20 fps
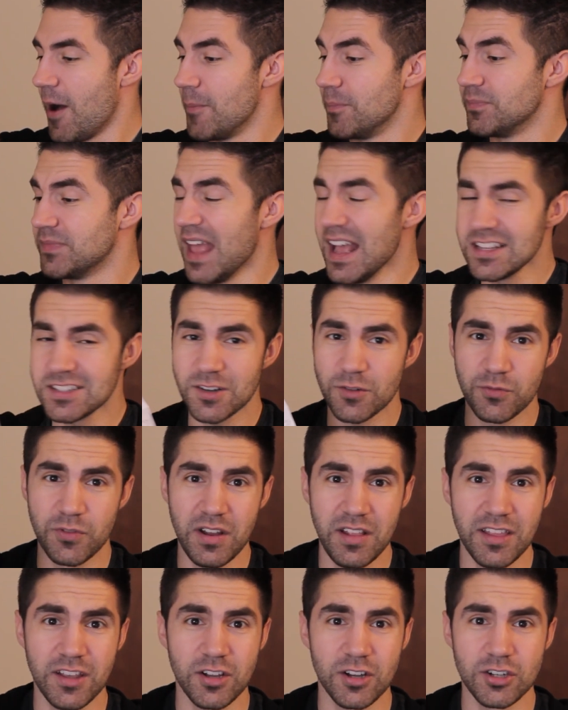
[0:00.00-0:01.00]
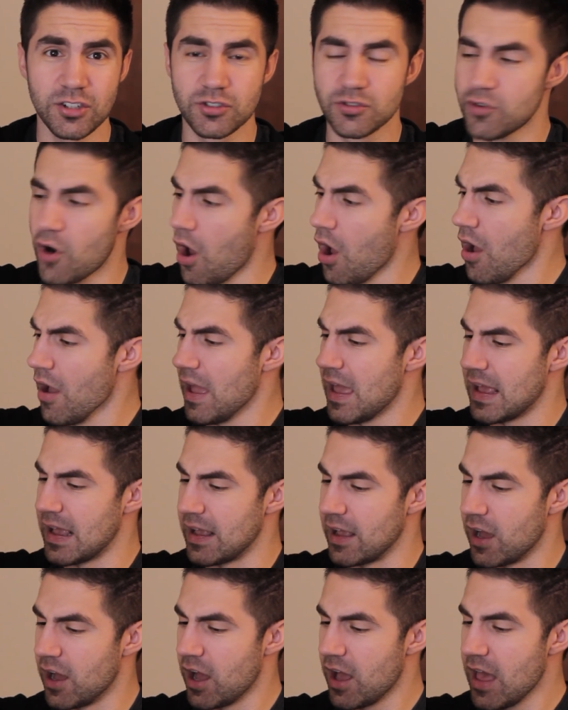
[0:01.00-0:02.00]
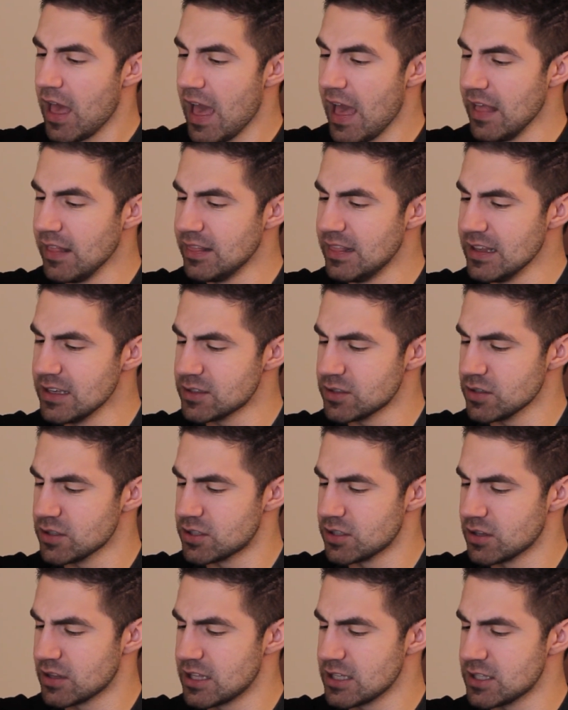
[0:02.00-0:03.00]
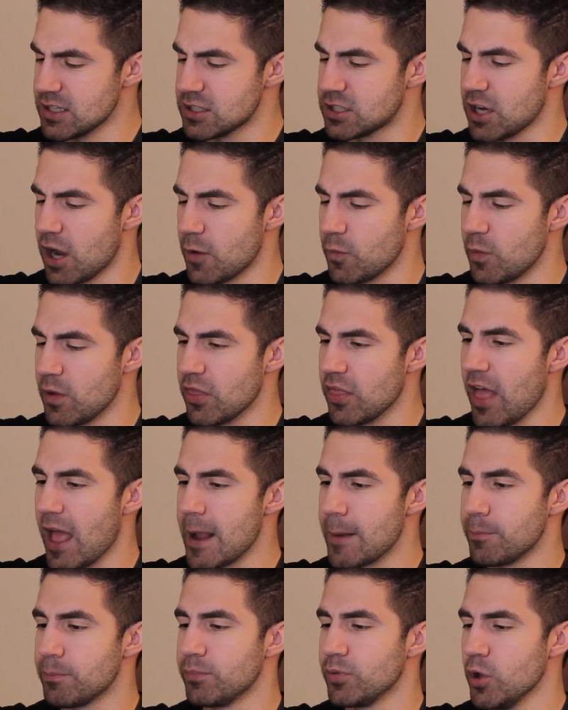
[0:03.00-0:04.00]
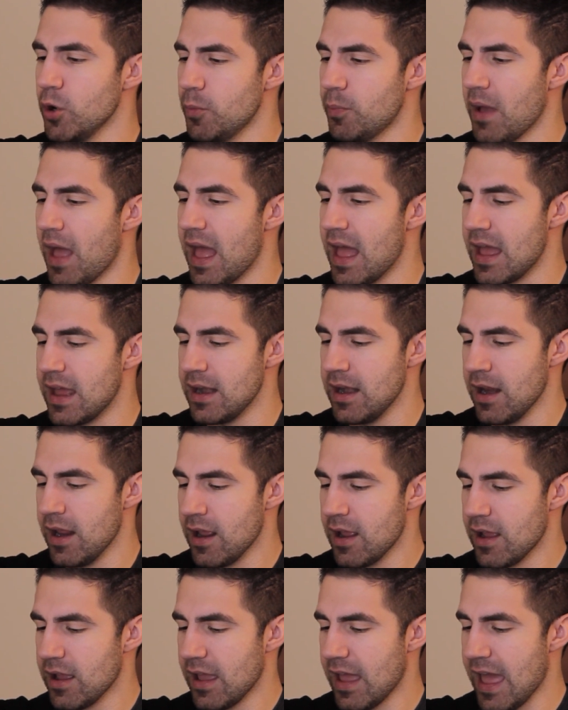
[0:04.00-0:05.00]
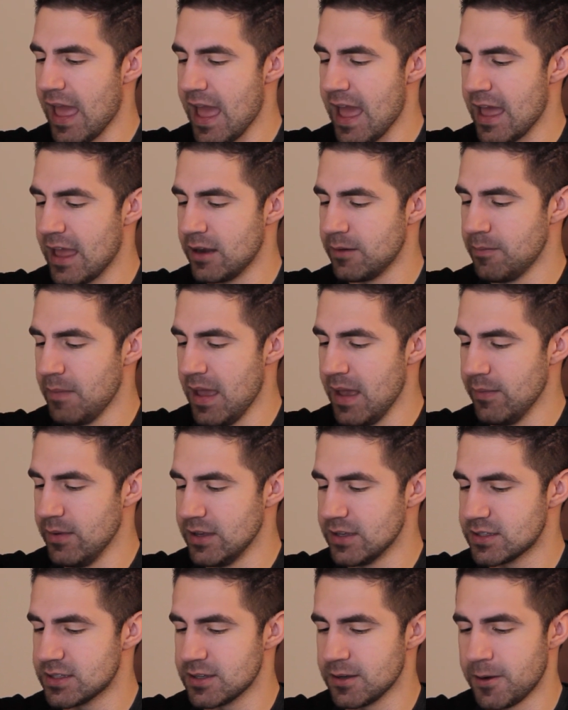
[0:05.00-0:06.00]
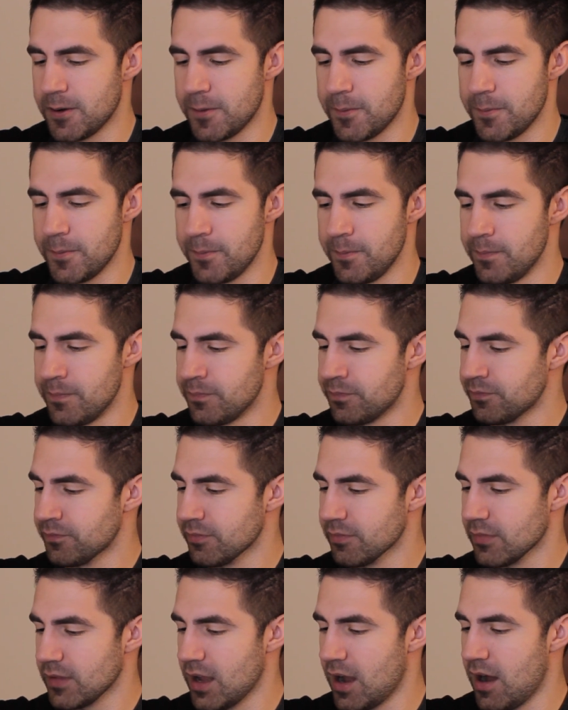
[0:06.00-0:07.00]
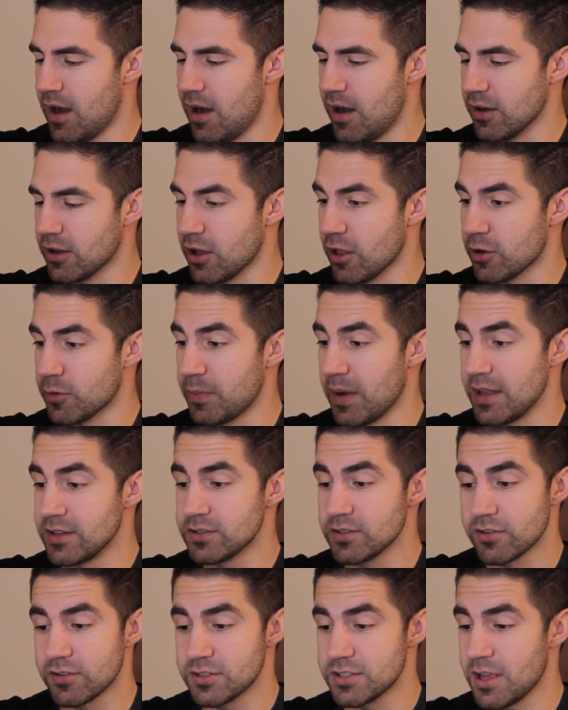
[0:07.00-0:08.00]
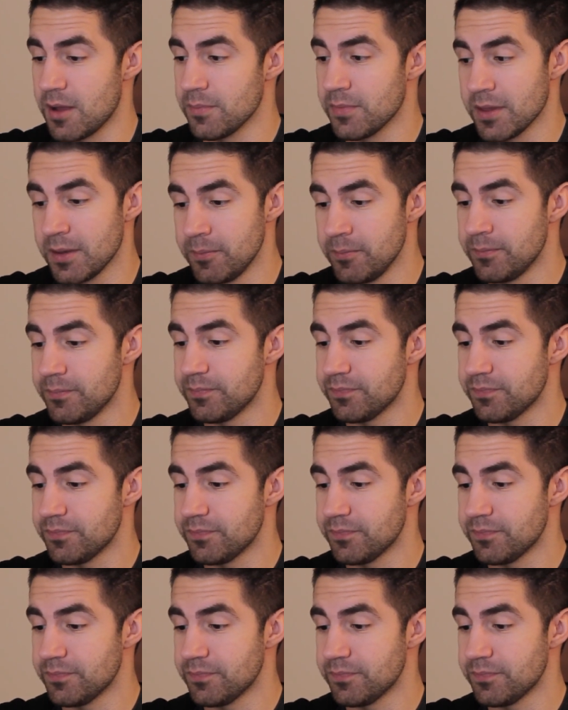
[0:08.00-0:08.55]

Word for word: that's a really good drawing. And this is, this is done with like blue pen and maybe some uh, colored pencil or something.